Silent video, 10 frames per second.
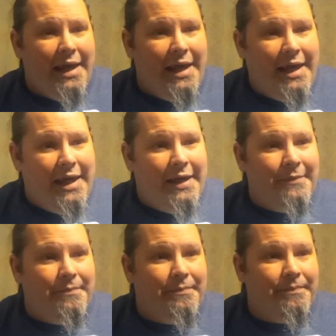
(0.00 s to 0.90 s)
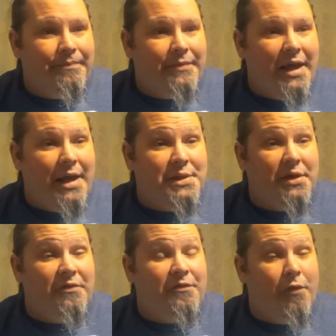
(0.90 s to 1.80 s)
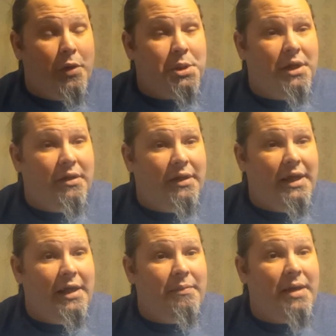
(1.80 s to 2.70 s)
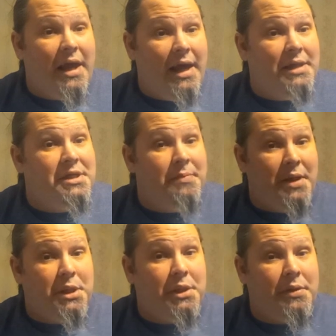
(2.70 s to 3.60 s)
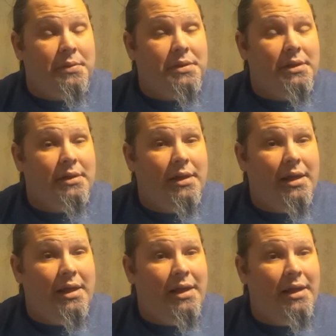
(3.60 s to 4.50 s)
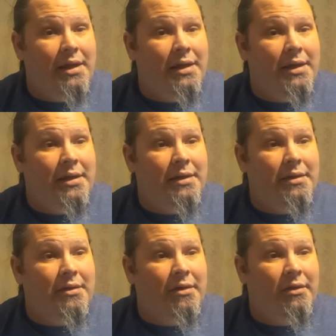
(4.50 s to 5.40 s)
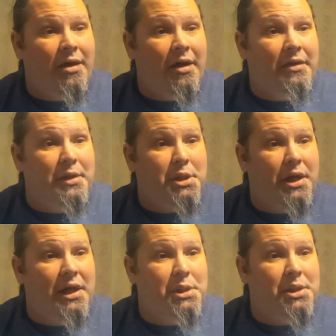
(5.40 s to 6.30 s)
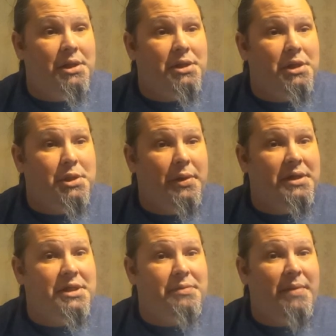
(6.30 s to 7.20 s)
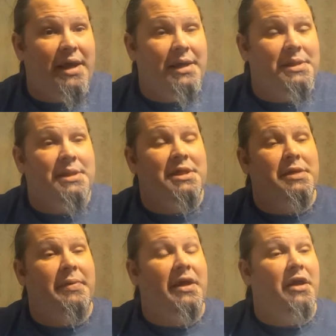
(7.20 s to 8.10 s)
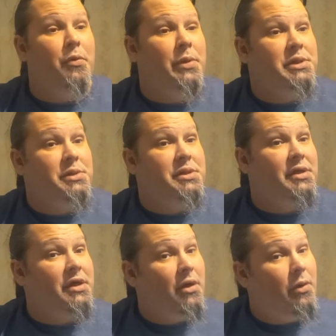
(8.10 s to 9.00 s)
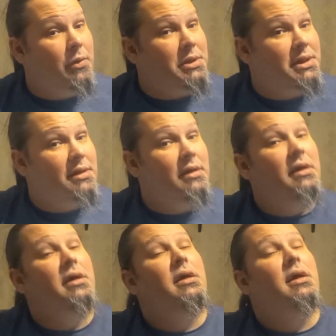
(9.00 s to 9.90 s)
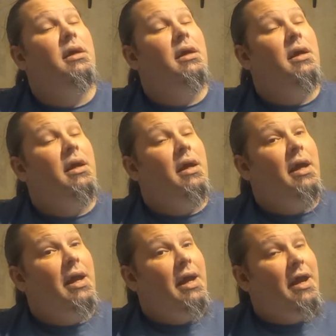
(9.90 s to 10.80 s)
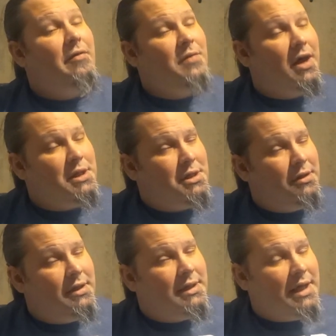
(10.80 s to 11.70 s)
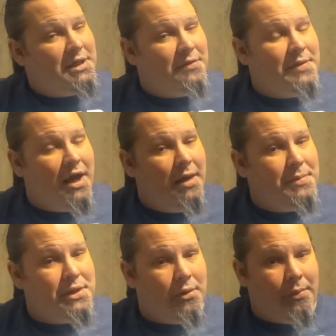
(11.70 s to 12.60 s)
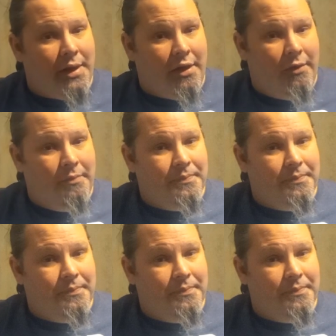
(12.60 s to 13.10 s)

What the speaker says: It has unfortunately had some issues, and a lot of the changes and choices made since the beginning of Wizards of the Coast have not stood the test of time so well.